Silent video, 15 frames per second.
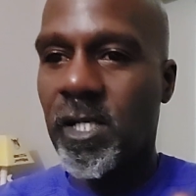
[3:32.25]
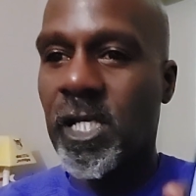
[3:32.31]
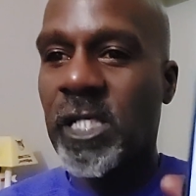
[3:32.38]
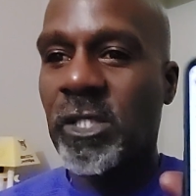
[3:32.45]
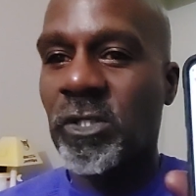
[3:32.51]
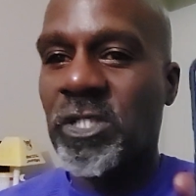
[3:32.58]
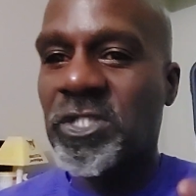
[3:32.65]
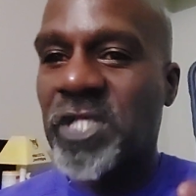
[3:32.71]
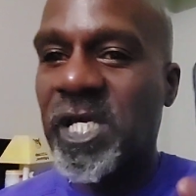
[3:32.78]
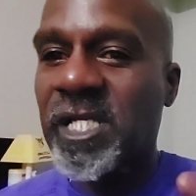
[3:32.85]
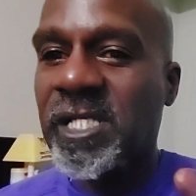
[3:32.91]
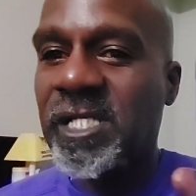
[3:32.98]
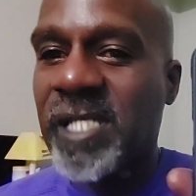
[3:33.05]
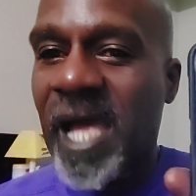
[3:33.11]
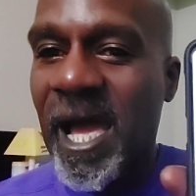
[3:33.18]
It's going to say
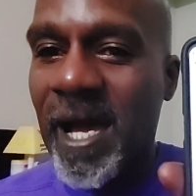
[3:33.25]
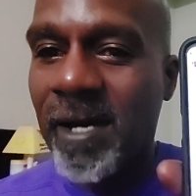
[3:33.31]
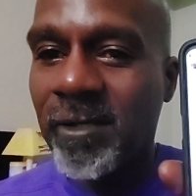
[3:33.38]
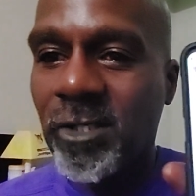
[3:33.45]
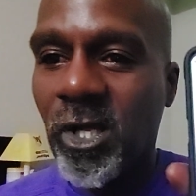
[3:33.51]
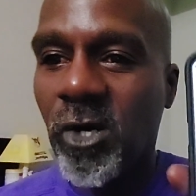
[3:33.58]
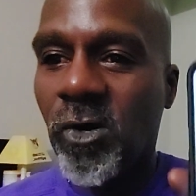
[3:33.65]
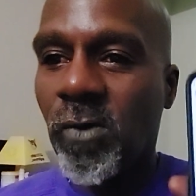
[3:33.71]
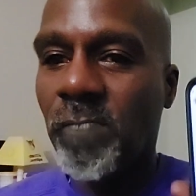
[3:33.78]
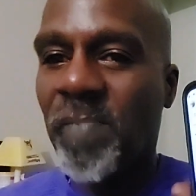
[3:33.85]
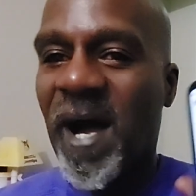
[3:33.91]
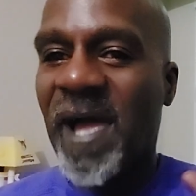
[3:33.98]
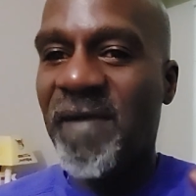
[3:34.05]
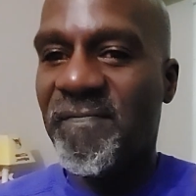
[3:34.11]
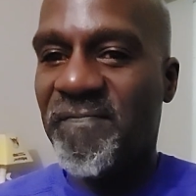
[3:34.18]
download
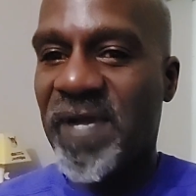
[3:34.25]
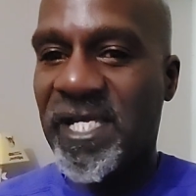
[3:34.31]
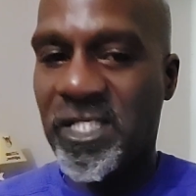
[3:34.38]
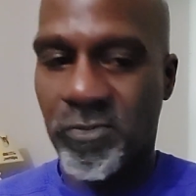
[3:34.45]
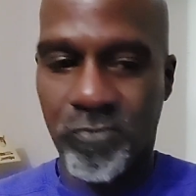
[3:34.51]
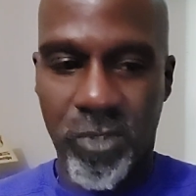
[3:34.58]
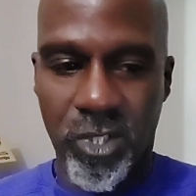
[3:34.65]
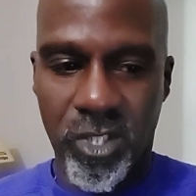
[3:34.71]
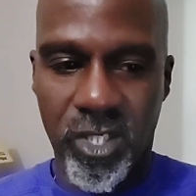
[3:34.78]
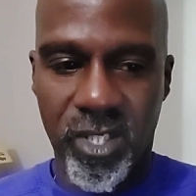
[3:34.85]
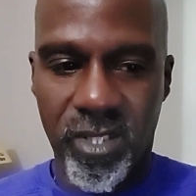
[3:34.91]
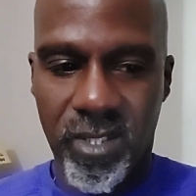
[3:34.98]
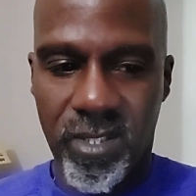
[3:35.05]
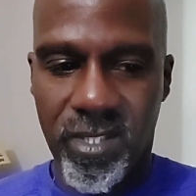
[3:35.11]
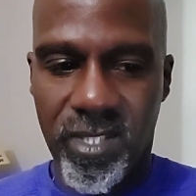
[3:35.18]
by Facebook.
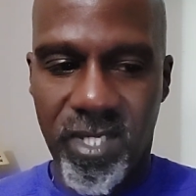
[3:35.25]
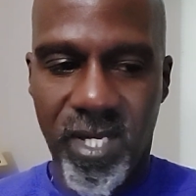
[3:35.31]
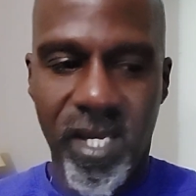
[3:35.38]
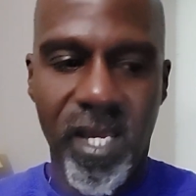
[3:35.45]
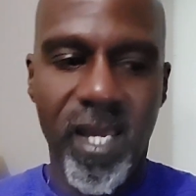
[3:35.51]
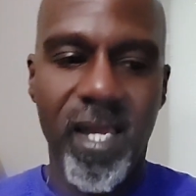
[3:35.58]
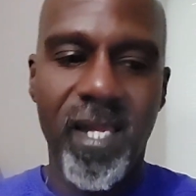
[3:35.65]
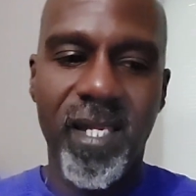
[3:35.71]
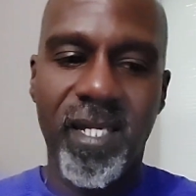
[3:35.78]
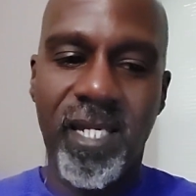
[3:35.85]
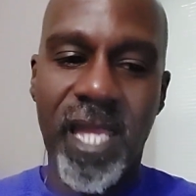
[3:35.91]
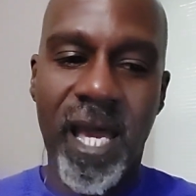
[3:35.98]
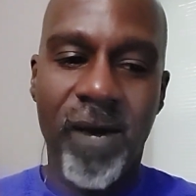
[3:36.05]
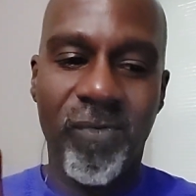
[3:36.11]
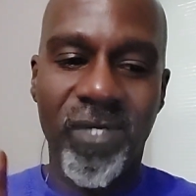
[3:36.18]

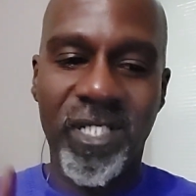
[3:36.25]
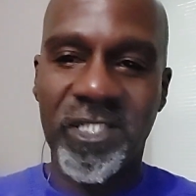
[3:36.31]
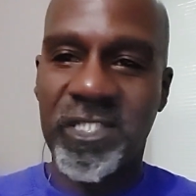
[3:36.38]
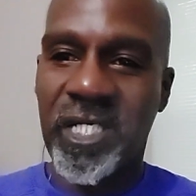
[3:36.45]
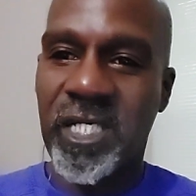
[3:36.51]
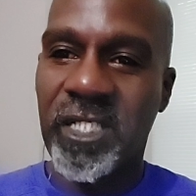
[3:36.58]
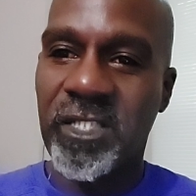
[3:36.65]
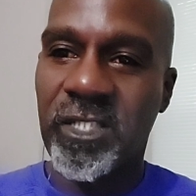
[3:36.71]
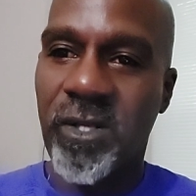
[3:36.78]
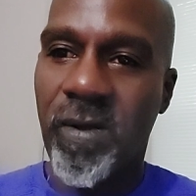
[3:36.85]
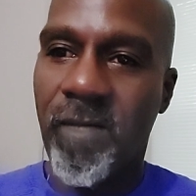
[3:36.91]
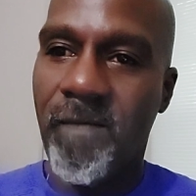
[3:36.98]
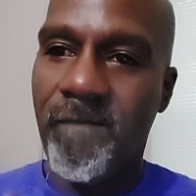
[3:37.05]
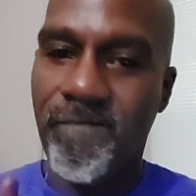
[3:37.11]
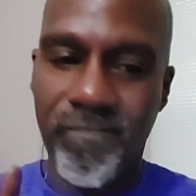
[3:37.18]
Now, when it says
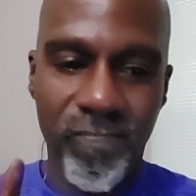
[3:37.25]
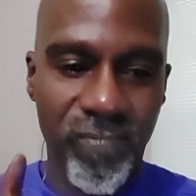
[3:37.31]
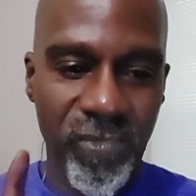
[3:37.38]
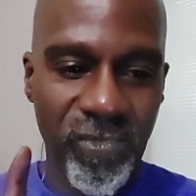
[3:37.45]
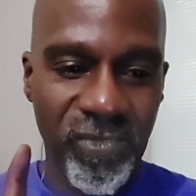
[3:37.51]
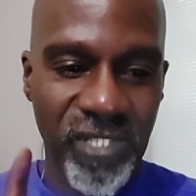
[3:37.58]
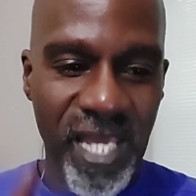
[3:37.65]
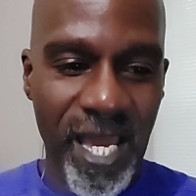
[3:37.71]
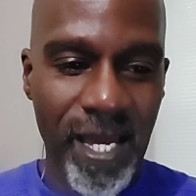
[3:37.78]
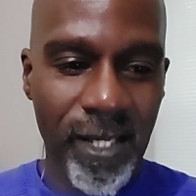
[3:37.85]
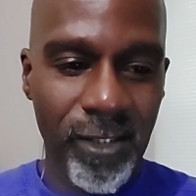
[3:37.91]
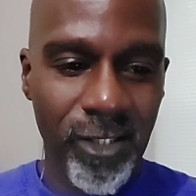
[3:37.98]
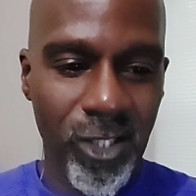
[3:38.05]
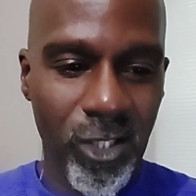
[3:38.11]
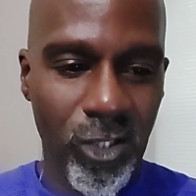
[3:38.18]

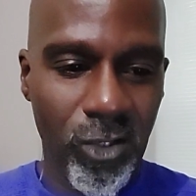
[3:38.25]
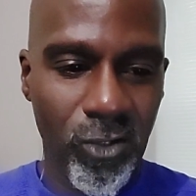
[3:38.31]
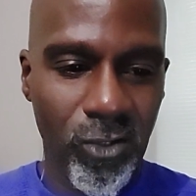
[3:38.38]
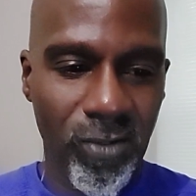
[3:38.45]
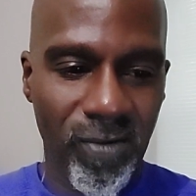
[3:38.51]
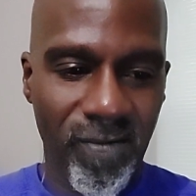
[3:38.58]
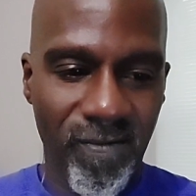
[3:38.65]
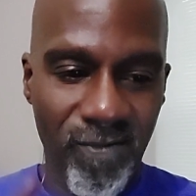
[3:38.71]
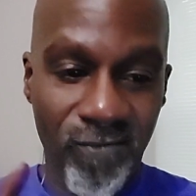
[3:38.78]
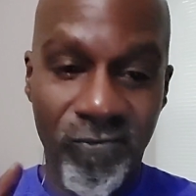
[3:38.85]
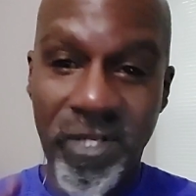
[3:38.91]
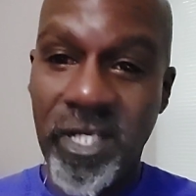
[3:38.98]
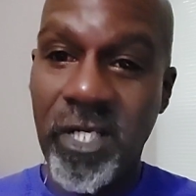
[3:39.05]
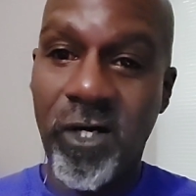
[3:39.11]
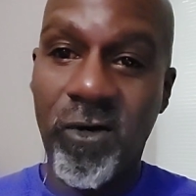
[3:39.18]
download
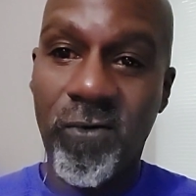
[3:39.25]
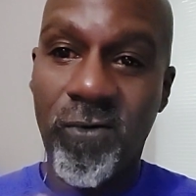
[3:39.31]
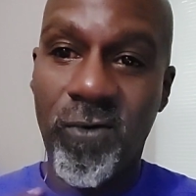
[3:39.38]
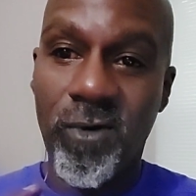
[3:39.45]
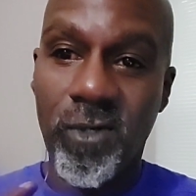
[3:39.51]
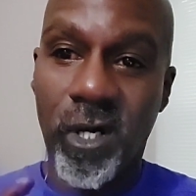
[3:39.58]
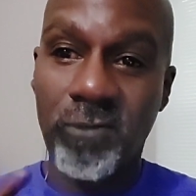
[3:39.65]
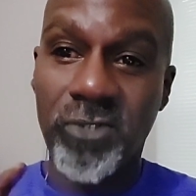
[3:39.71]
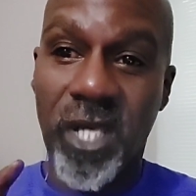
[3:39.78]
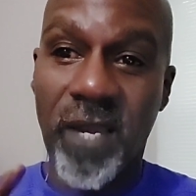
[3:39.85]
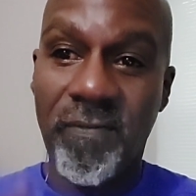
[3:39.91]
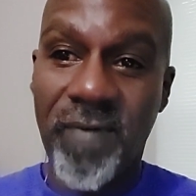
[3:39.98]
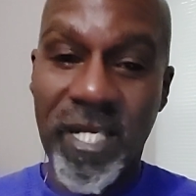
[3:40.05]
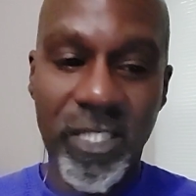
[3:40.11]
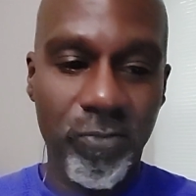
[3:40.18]
video,
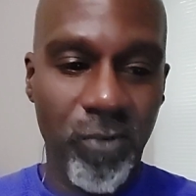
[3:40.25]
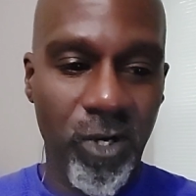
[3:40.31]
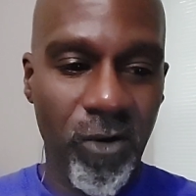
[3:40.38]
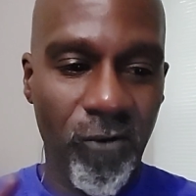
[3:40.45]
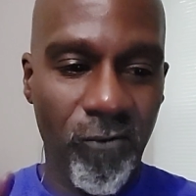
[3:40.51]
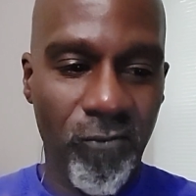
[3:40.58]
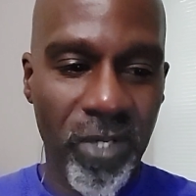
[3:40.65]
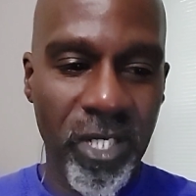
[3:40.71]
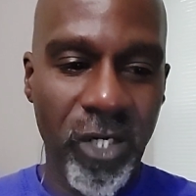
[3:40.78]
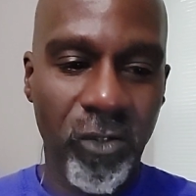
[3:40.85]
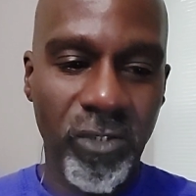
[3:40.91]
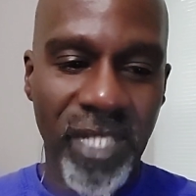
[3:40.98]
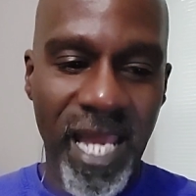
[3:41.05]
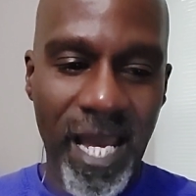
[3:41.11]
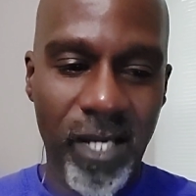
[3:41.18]
Facebook video
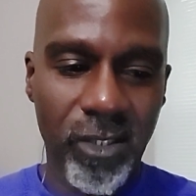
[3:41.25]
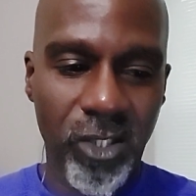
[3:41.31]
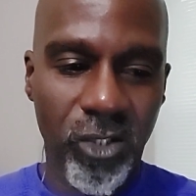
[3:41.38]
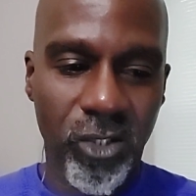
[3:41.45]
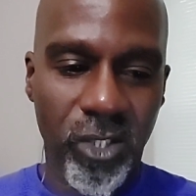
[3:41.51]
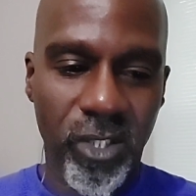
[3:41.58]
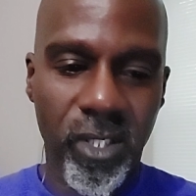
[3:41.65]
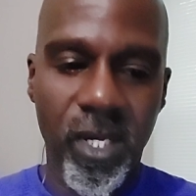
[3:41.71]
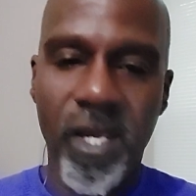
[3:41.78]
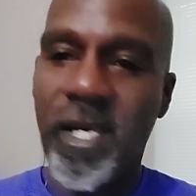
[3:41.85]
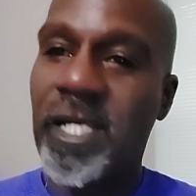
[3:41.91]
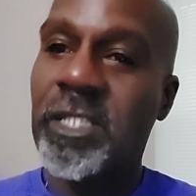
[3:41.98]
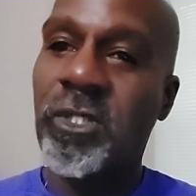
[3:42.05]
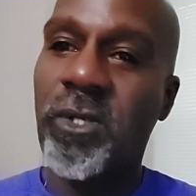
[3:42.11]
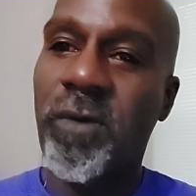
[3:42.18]
downloader,
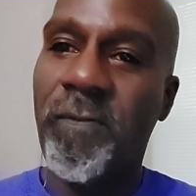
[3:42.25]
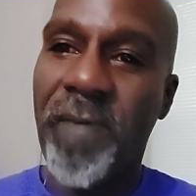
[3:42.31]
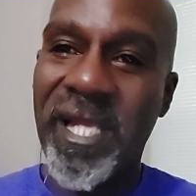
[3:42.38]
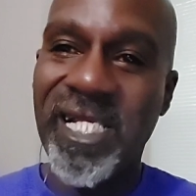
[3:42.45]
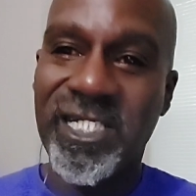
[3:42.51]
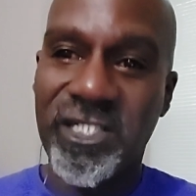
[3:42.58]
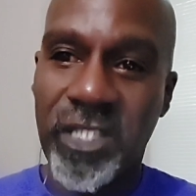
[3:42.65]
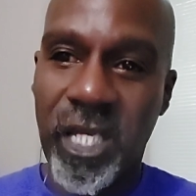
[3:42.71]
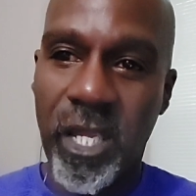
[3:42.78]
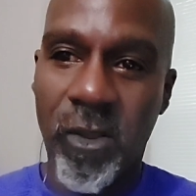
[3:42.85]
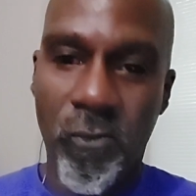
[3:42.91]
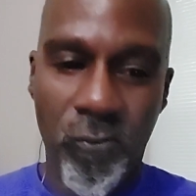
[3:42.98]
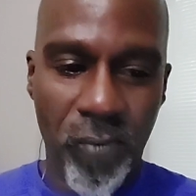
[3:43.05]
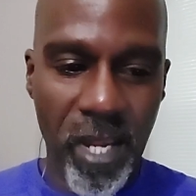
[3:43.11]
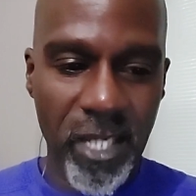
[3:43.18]
is going to say
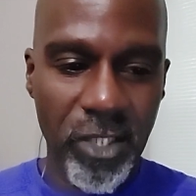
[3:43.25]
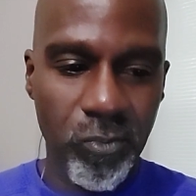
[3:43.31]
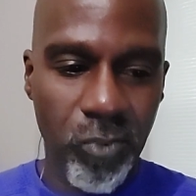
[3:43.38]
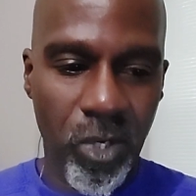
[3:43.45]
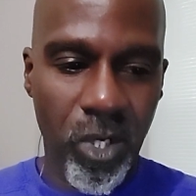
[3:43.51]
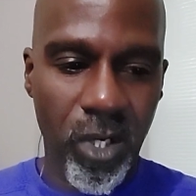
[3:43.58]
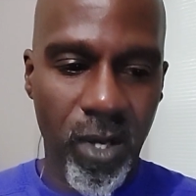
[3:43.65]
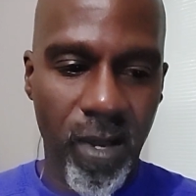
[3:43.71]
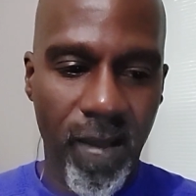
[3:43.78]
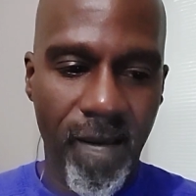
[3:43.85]
Facebook